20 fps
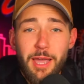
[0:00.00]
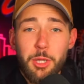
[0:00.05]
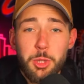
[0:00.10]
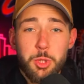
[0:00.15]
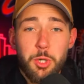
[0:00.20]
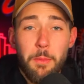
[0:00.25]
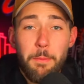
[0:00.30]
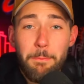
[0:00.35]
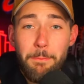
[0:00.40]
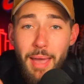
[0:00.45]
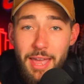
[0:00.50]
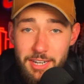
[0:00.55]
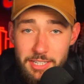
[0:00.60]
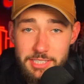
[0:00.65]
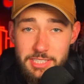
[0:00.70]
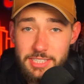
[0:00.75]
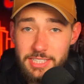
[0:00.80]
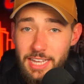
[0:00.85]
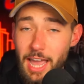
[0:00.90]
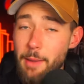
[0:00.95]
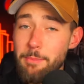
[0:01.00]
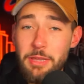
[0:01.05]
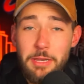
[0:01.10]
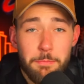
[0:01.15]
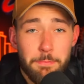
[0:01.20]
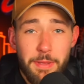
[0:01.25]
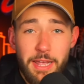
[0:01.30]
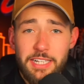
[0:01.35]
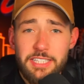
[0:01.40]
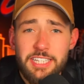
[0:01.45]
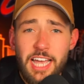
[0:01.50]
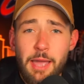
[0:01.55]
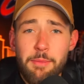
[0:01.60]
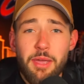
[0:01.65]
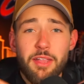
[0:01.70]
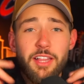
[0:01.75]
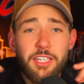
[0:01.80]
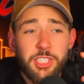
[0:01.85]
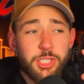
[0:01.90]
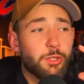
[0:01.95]
out tremendously. I mean, big time.
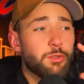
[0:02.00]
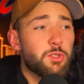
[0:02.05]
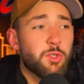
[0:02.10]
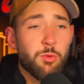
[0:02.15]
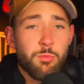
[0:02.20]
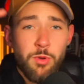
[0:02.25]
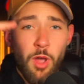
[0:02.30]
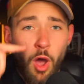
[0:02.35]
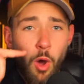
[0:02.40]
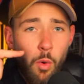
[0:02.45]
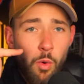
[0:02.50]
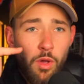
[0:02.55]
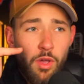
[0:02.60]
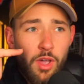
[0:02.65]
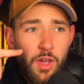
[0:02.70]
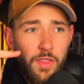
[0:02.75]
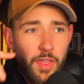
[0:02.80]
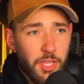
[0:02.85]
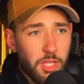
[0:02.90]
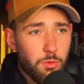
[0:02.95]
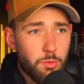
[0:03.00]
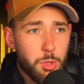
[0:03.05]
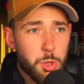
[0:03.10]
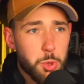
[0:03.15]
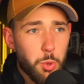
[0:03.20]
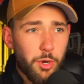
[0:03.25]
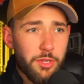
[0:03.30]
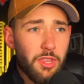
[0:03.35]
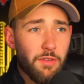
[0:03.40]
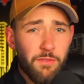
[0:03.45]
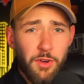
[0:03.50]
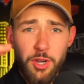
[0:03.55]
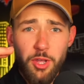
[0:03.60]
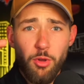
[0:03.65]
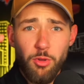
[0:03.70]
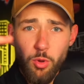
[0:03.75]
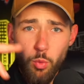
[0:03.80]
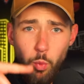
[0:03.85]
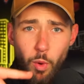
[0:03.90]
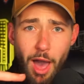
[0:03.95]
It lets YouTube know that you enjoyed the
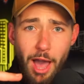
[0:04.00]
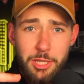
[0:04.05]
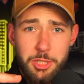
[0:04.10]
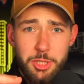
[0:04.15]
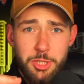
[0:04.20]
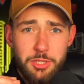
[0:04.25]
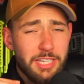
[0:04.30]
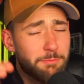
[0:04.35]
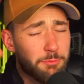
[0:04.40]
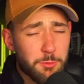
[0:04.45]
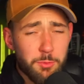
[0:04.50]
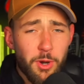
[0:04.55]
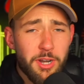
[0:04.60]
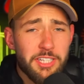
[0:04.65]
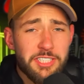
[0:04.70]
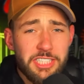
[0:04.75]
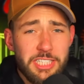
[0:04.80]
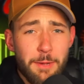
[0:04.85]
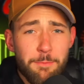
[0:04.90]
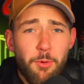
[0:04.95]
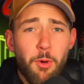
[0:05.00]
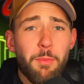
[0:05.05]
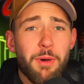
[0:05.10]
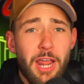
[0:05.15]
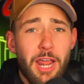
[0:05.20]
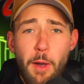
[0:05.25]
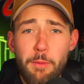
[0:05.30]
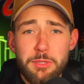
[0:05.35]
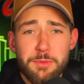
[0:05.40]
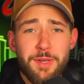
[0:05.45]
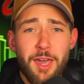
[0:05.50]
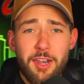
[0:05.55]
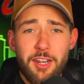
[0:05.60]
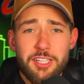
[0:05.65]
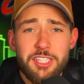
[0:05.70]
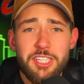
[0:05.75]
video you watched. It's pretty simple, but it helps me out a